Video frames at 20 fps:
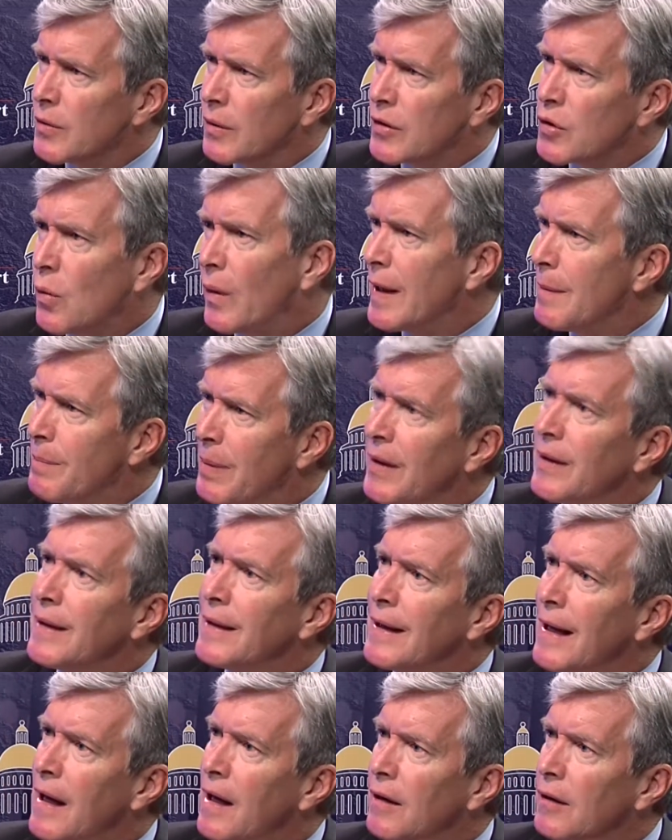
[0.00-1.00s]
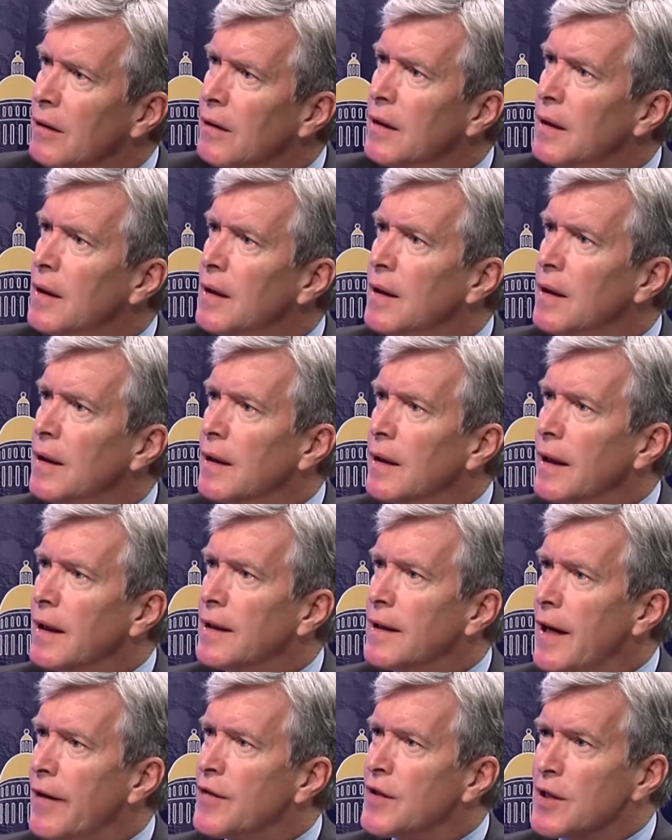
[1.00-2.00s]
$20 billion kind
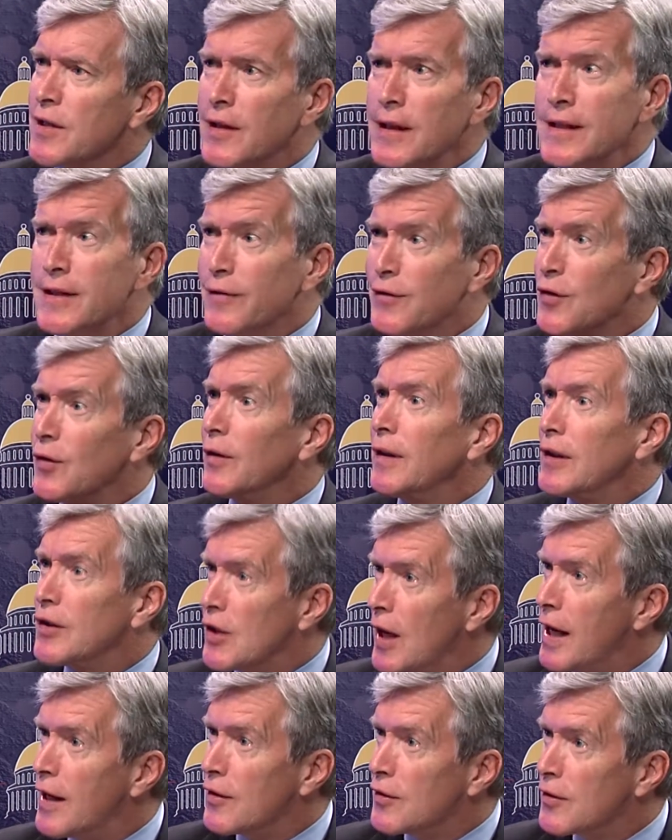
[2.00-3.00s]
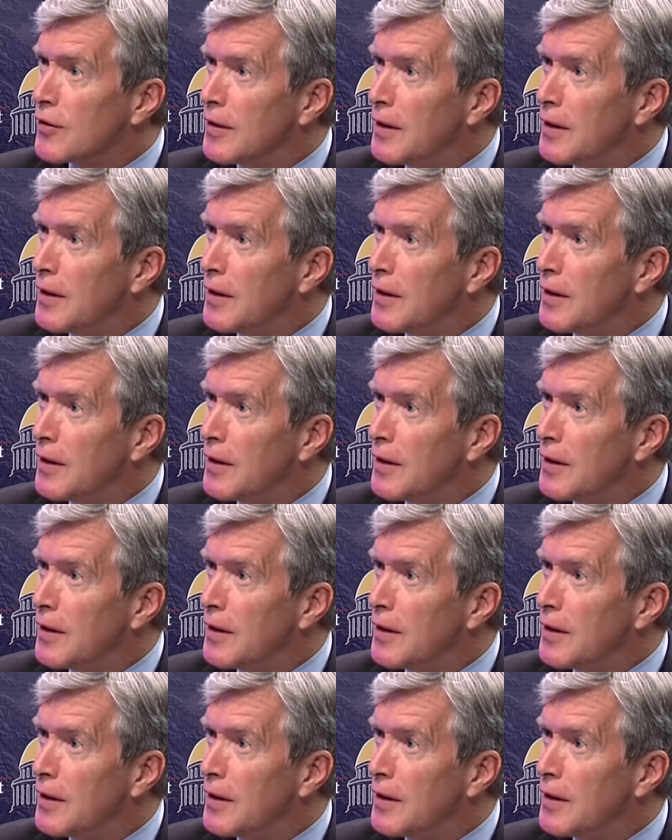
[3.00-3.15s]
of deficits. Things have certainly changed.